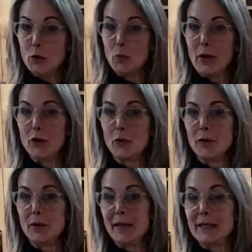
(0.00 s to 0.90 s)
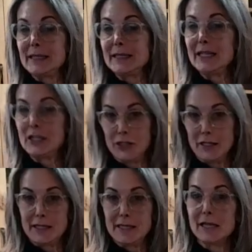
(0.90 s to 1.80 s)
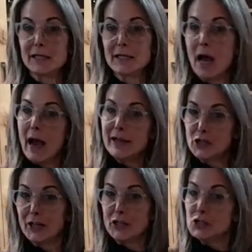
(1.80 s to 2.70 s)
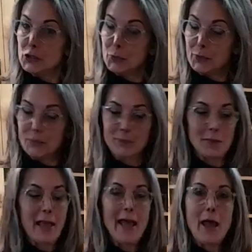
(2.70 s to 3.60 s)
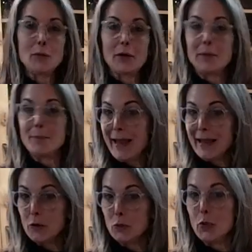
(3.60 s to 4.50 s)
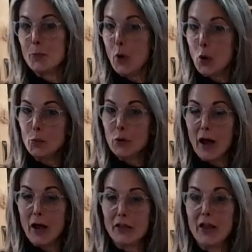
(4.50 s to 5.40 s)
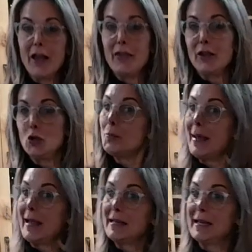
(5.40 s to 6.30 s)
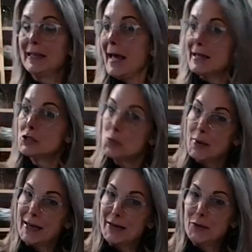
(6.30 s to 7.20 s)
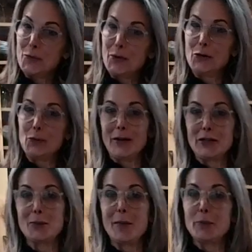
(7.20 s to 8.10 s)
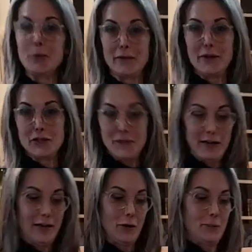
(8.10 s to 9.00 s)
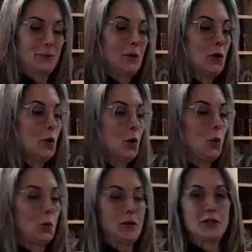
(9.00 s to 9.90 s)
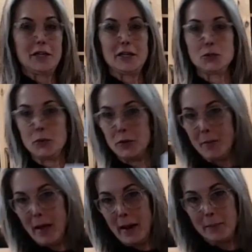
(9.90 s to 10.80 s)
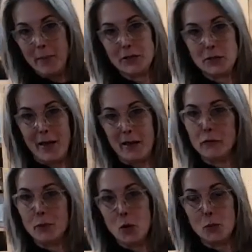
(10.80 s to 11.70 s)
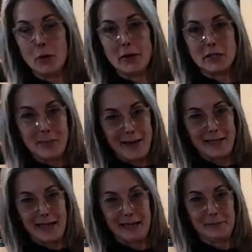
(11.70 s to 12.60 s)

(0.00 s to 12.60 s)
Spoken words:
we are going to make delicious Thai chicken soup. And we're going to make it with the bone broth that you made last week when you watched my previous video, which is with my Beth's Bountiful Bone Broth Spice Kit.